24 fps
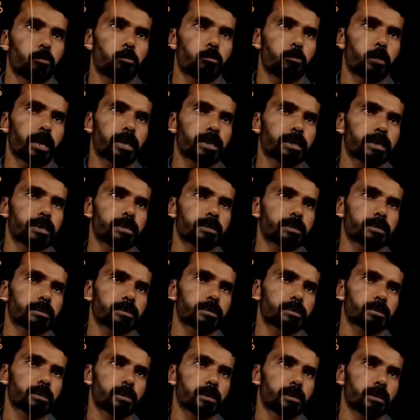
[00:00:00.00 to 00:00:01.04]

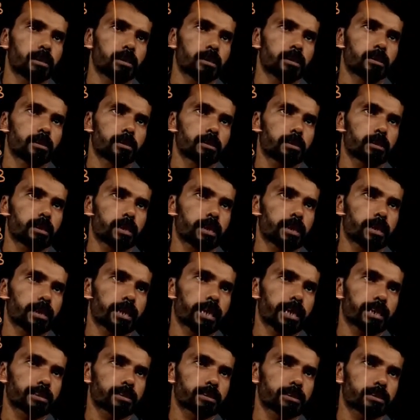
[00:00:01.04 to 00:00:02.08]
minus
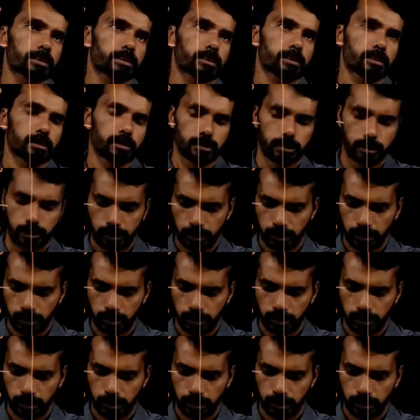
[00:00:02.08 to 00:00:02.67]
3x